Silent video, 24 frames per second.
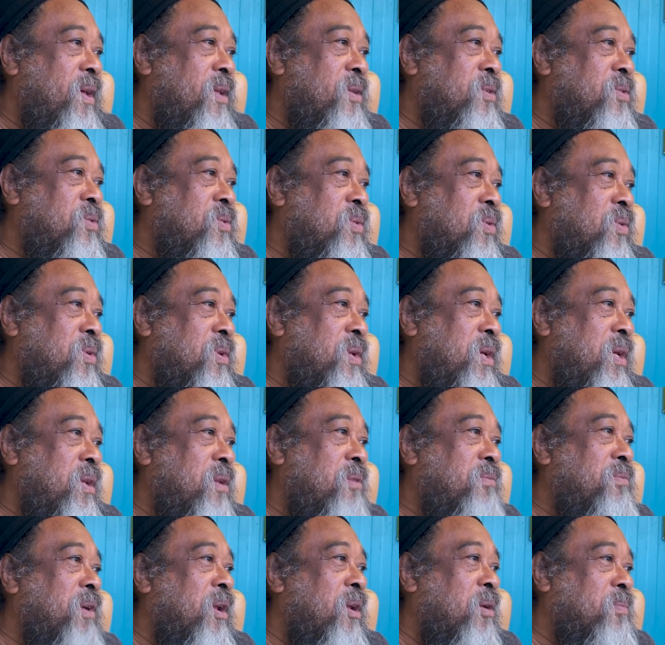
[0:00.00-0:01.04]
And so they
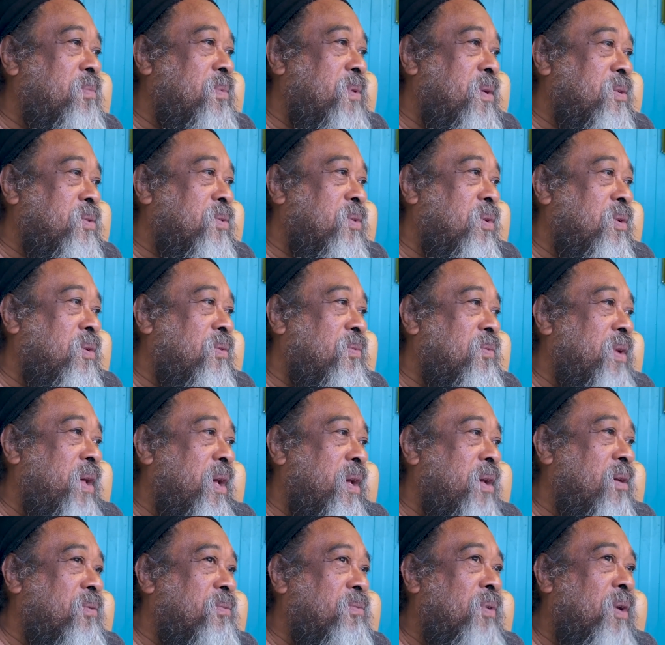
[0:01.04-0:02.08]
developed a sort of
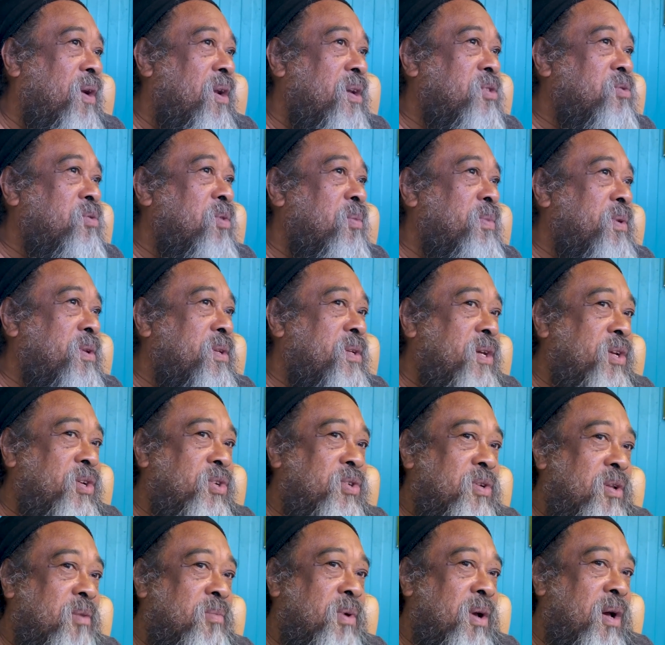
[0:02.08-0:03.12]
like a false
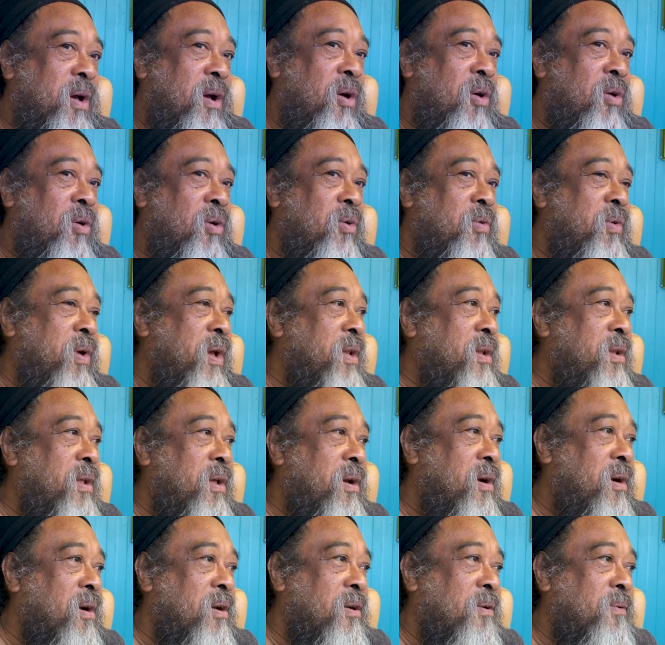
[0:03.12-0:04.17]
reputation about how great they
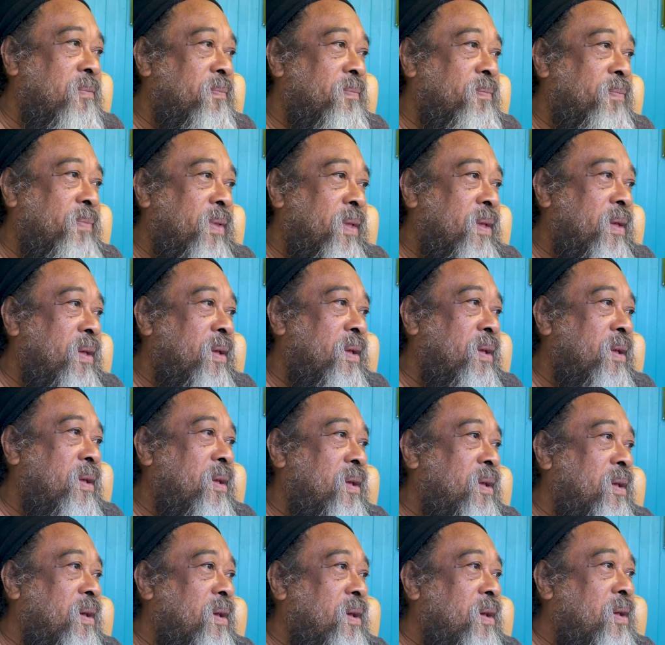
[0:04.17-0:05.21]
are.
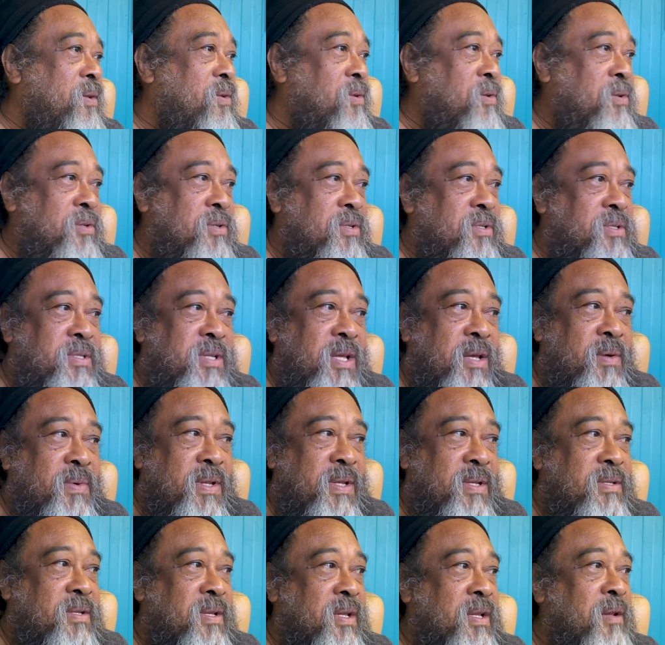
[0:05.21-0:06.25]
And you just stay
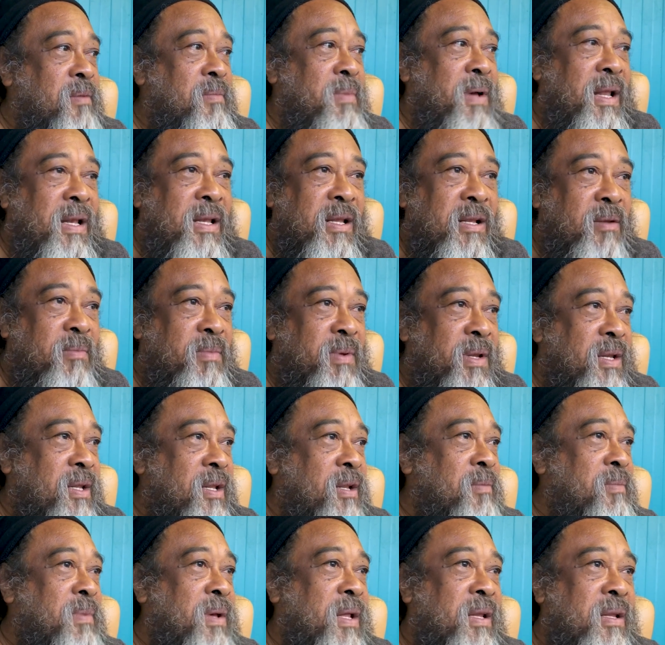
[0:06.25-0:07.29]
with it, little by little bit.
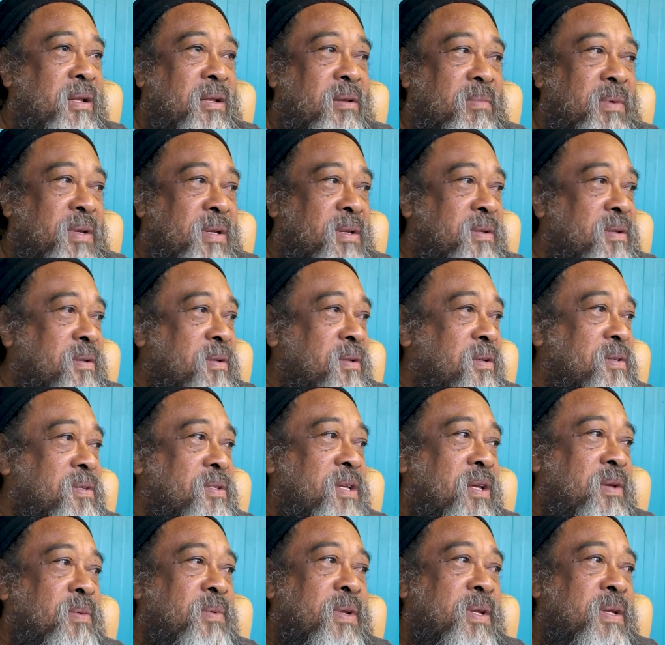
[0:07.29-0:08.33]
You
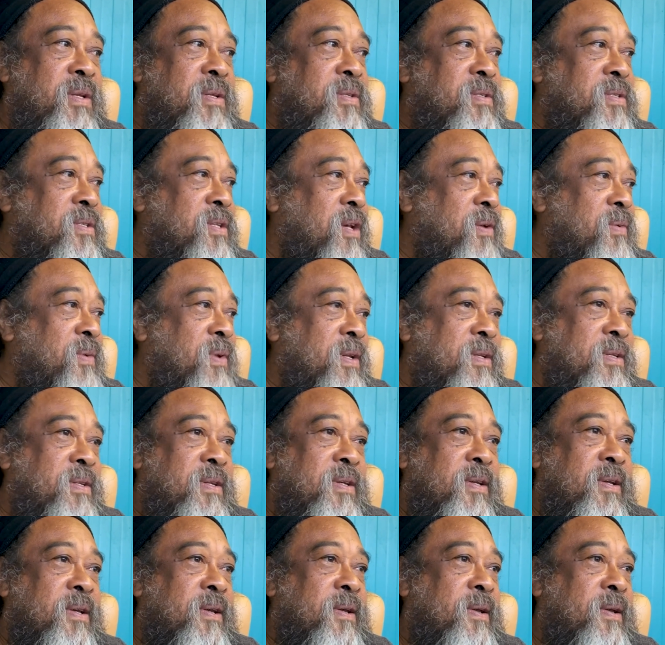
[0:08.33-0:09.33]
stay with it.